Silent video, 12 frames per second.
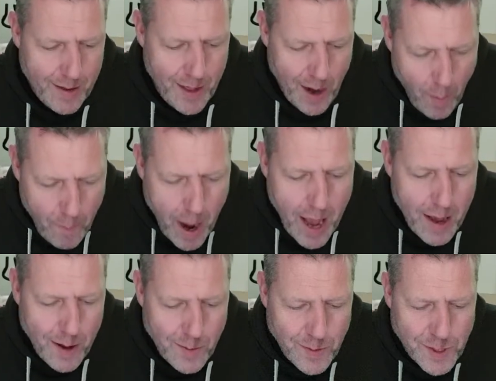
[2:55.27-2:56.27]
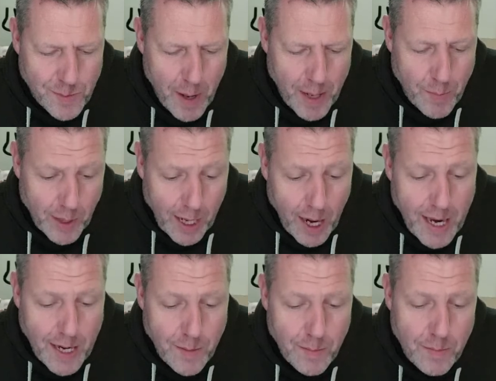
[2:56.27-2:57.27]
that our mouths may
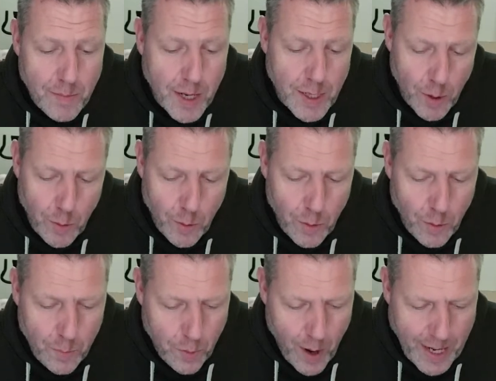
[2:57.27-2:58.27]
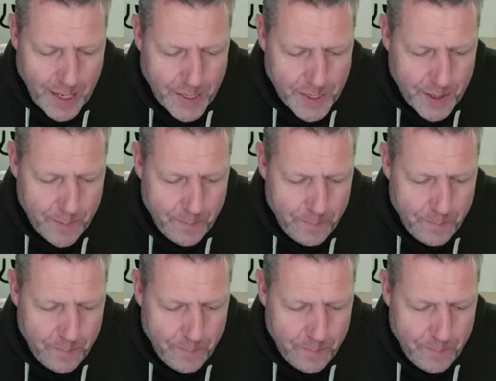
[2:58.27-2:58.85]
proclaim your praise.